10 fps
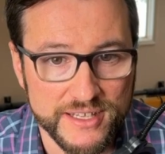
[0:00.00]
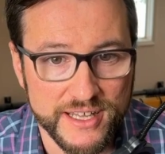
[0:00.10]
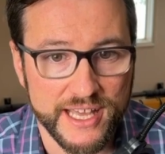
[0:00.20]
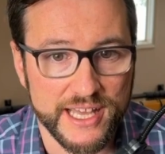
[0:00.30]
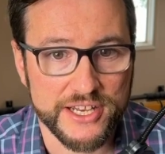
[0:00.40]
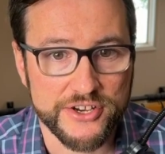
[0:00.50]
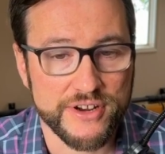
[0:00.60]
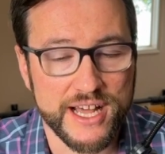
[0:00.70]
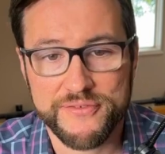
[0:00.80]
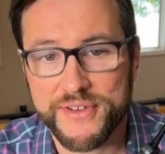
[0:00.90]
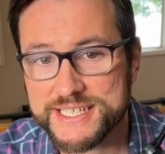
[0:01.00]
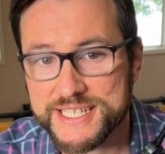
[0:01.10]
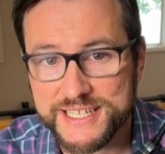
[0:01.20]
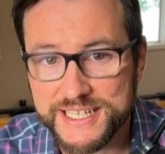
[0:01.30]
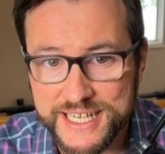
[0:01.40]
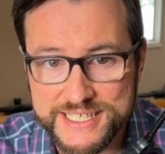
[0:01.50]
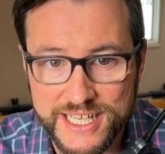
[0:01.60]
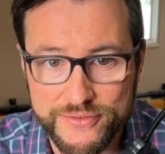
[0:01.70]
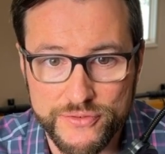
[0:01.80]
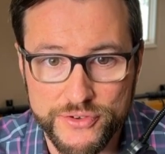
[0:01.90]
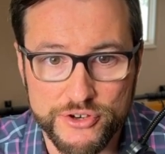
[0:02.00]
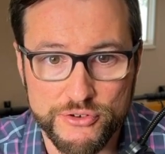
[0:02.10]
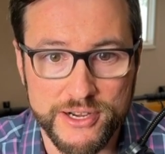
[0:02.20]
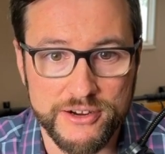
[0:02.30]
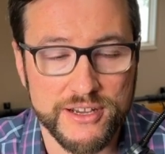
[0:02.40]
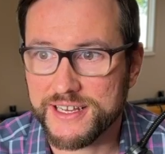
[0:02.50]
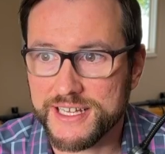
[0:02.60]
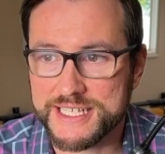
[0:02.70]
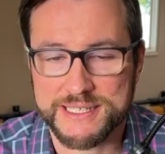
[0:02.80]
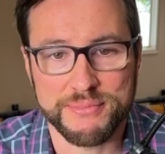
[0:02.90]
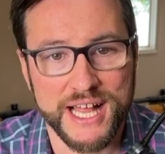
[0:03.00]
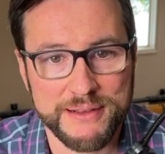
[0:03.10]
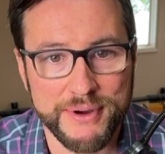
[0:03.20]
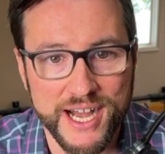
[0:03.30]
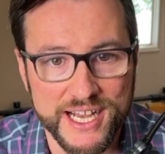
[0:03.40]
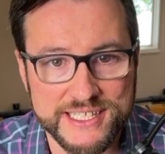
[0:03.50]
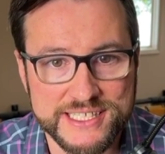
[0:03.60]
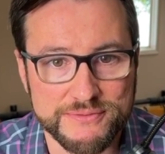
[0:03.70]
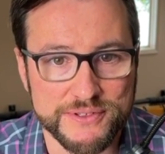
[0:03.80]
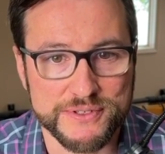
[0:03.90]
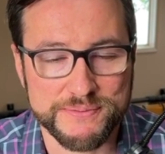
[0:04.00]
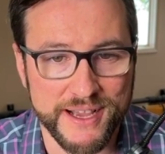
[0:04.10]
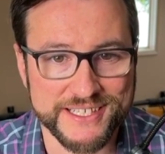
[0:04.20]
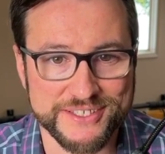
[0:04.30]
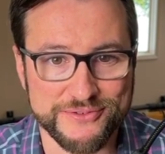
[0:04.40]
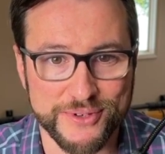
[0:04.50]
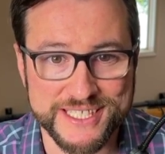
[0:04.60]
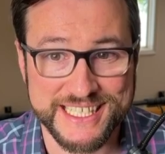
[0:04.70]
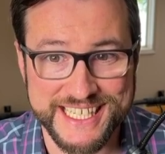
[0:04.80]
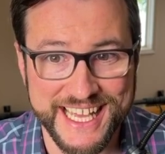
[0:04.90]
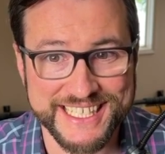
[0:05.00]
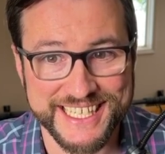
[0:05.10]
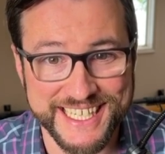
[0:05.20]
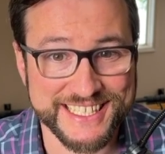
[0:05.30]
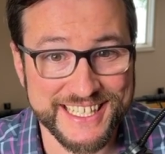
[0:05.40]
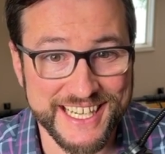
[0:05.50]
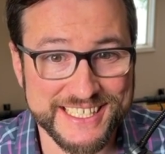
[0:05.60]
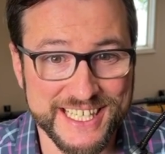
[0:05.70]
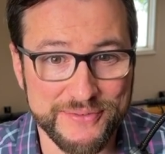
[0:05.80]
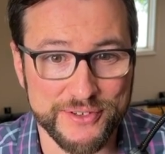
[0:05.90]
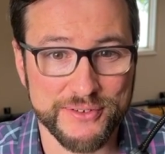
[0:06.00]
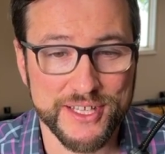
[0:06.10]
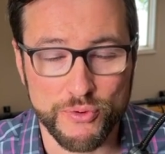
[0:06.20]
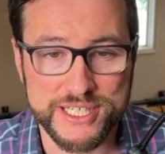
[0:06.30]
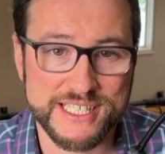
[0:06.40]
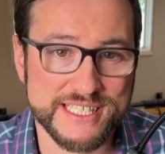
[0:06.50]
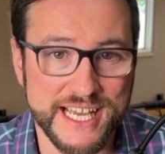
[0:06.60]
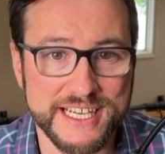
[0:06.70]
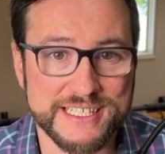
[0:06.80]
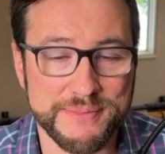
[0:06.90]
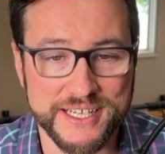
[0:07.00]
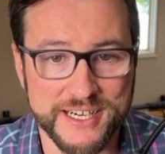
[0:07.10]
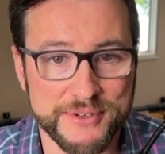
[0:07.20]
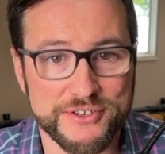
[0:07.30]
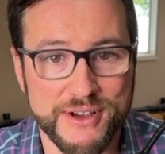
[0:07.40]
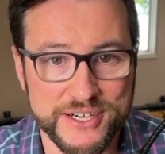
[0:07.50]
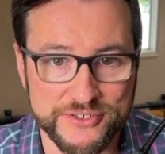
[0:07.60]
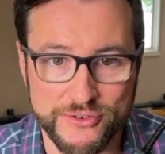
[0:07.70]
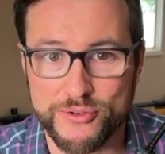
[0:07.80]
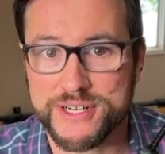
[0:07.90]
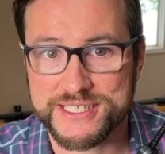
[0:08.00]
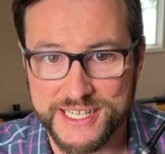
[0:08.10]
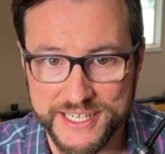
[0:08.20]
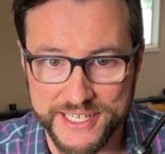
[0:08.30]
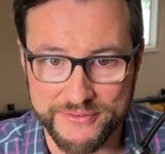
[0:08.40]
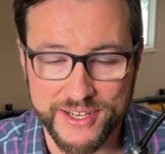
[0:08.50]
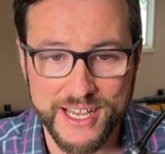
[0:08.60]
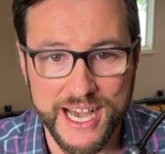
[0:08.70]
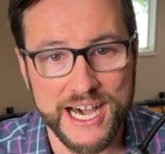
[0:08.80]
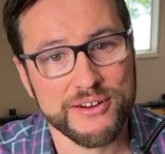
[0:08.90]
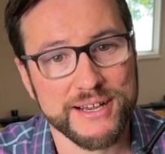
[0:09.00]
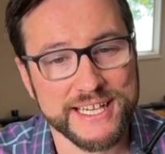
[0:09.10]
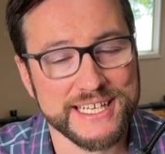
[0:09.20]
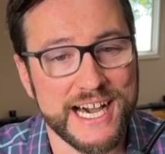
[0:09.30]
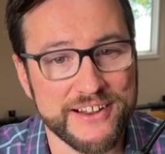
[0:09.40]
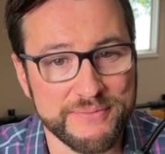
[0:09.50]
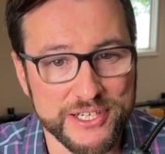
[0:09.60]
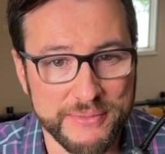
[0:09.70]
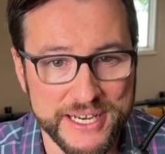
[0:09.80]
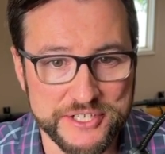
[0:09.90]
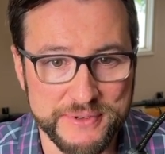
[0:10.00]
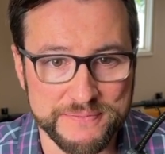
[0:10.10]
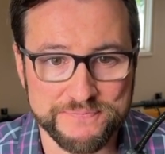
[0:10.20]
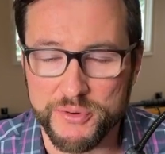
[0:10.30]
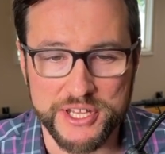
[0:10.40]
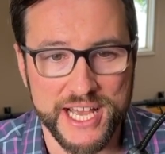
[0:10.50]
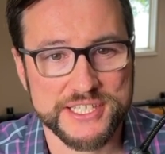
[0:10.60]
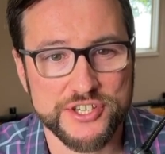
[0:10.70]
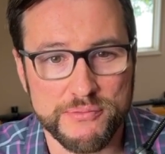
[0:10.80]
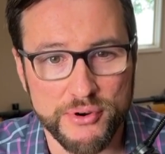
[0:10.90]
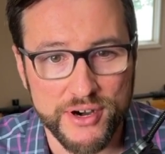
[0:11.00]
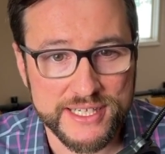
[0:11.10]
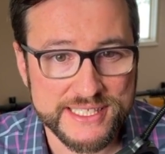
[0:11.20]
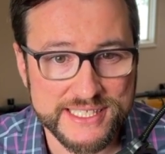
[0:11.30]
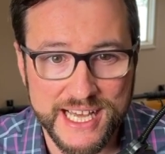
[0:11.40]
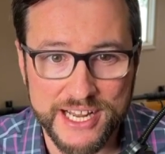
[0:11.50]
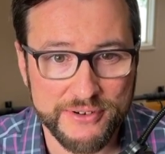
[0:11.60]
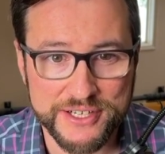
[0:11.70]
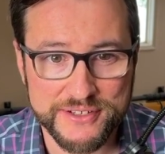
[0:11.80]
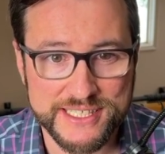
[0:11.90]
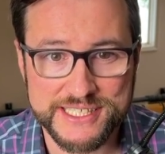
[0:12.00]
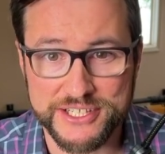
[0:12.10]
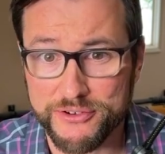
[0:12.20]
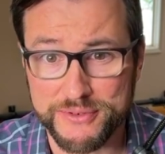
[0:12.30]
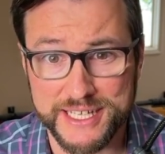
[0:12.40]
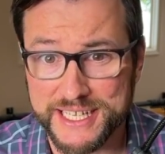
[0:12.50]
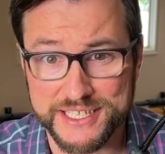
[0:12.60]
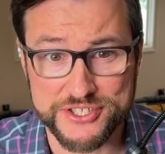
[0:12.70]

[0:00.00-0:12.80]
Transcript: and you're not advancing to the next level of your career. It's a black box with respect to what does it take to get to the next level? What does it take to become a director or an executive? How do I get out of middle management? When you ask your boss, how do I do this? You don't really get a